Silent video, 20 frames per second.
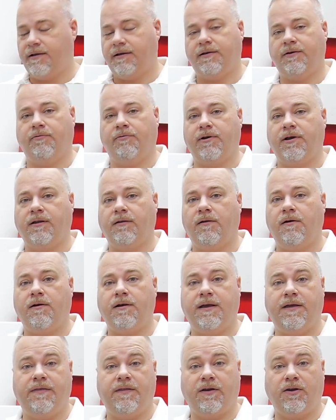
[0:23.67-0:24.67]
Going
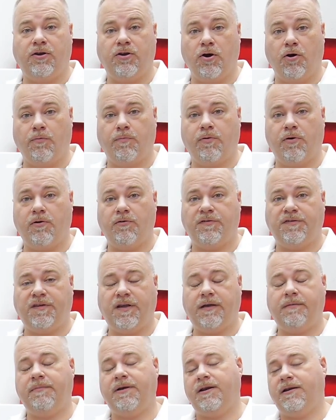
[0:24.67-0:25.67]
along in the GoPro
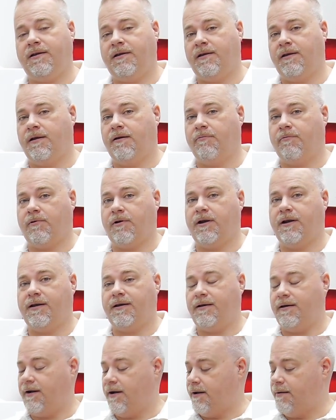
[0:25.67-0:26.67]
segment, we're going to
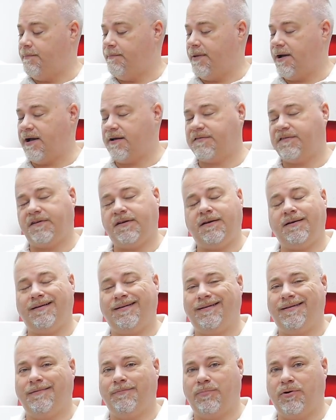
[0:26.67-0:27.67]
unbox
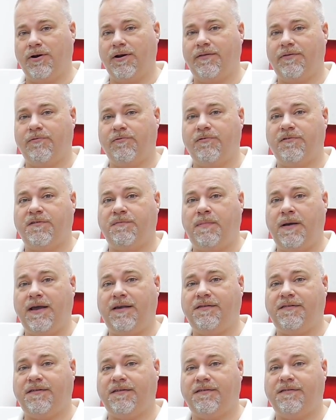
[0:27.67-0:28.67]
it, put it through its
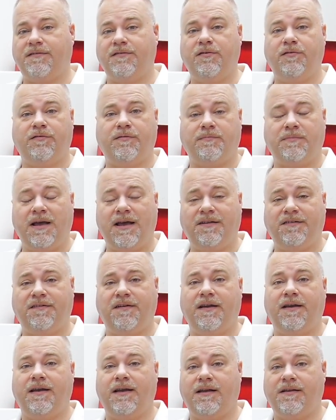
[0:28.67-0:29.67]
paces, do some
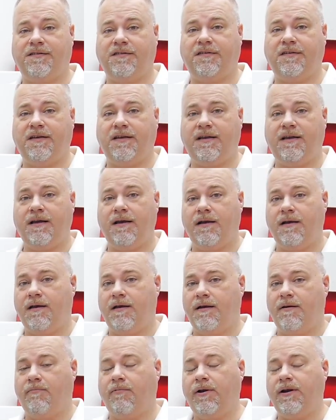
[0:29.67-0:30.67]
testing, and see
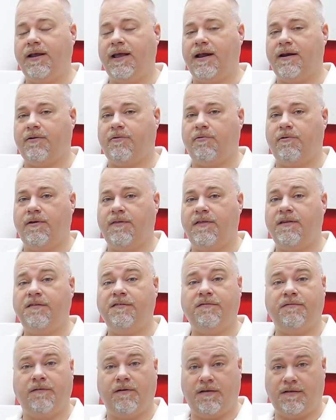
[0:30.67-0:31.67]
what category this
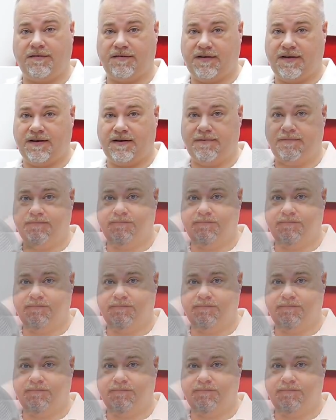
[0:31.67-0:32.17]
falls in.